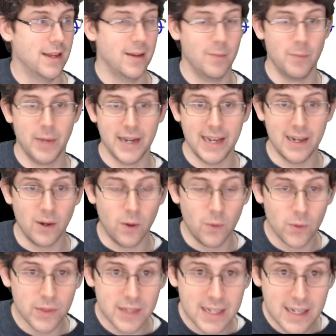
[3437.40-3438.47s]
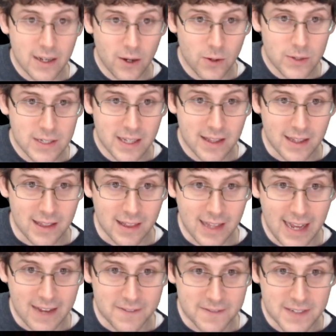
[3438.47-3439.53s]
But I only go to the
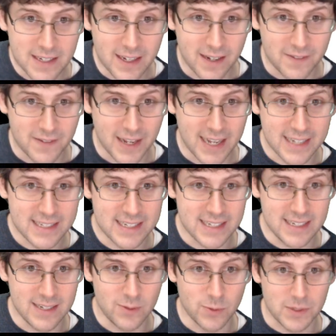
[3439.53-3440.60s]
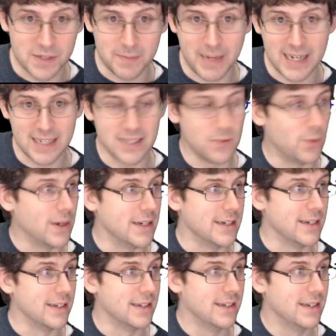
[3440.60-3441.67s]
left of x equals minus
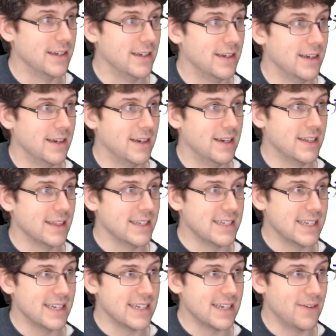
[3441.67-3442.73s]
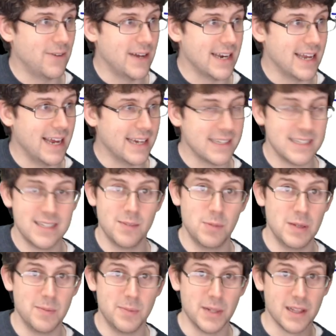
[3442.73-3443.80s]
1. This says I want x to
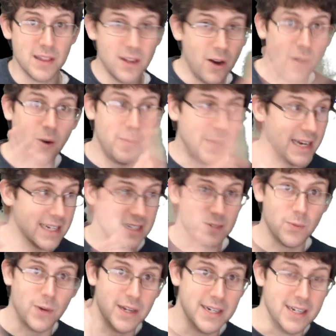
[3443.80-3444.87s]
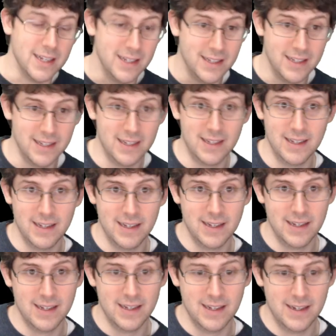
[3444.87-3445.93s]
be below minus 1.
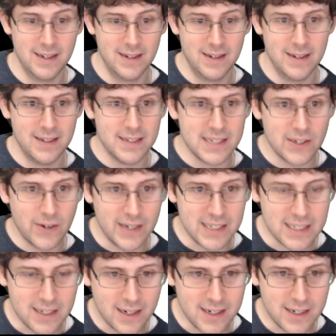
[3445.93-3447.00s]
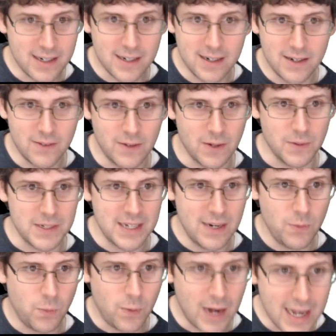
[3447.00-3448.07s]
So I start, where was I?
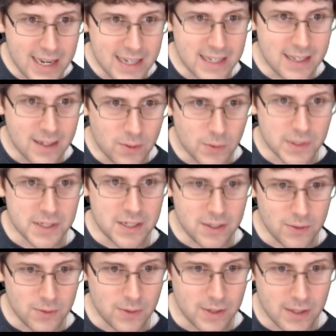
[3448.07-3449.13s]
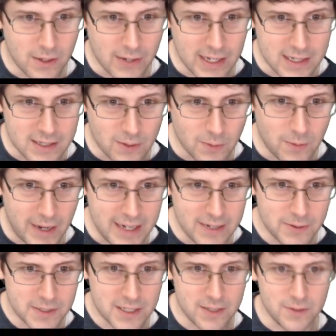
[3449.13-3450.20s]
Y equals 2. Okay, so y
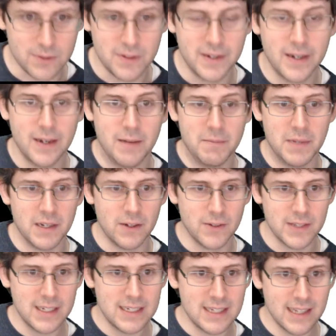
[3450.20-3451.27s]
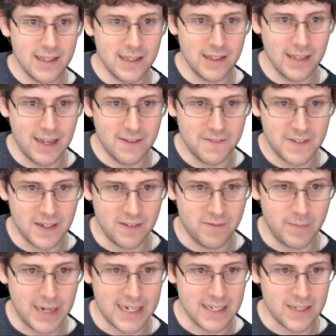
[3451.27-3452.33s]
equals 2, but only to the left of
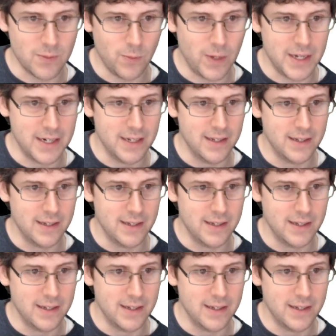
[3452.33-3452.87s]
minus 1.